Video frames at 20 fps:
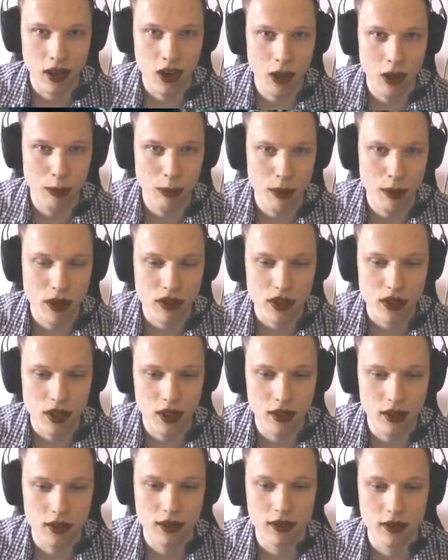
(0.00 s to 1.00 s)
a couple months
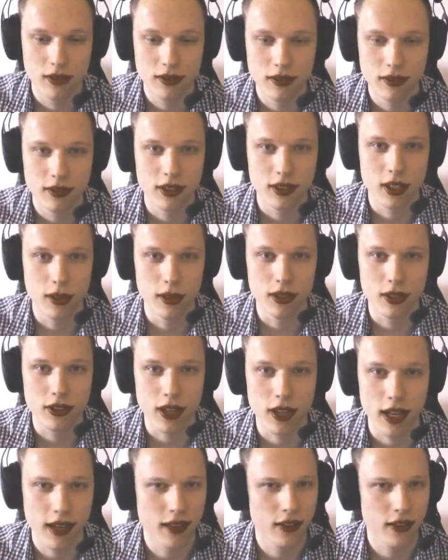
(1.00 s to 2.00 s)
ago. So it's
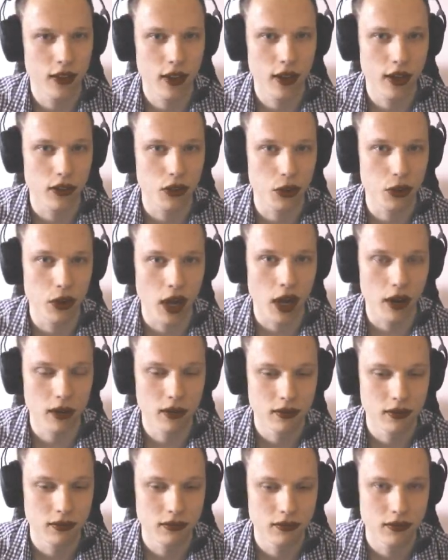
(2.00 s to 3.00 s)
like 32 now,
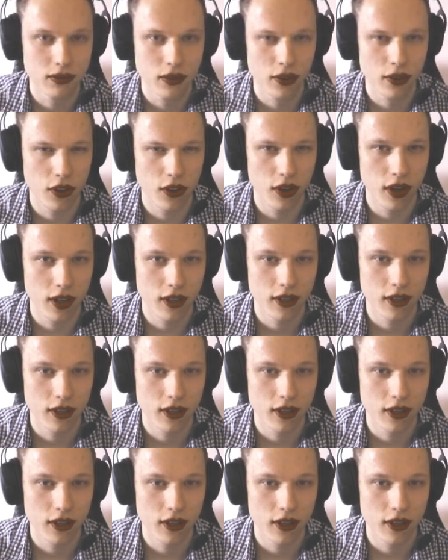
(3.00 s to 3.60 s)
30.